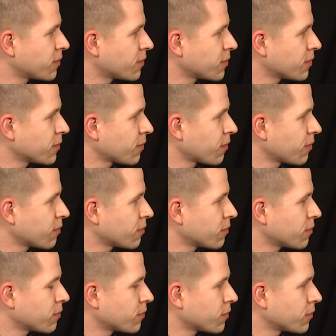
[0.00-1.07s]

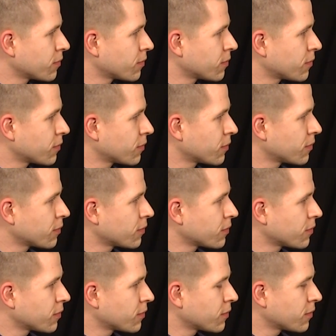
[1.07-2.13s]

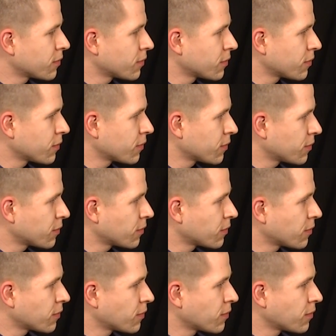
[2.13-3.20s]

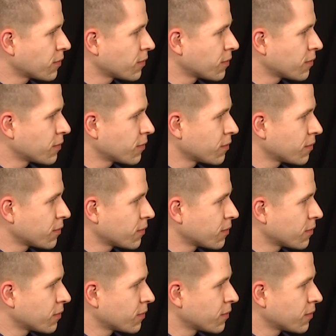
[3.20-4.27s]

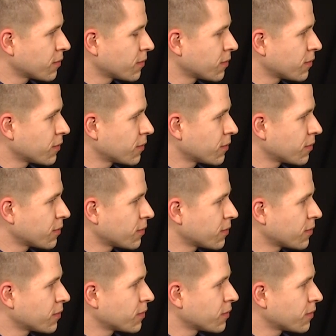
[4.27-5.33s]

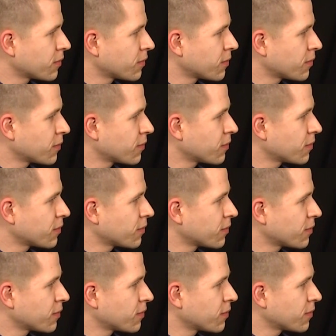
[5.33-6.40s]

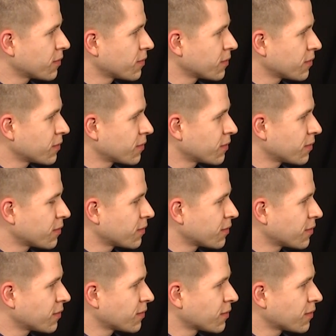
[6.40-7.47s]

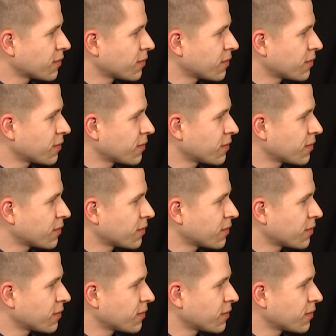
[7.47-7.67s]
This person isn't speaking.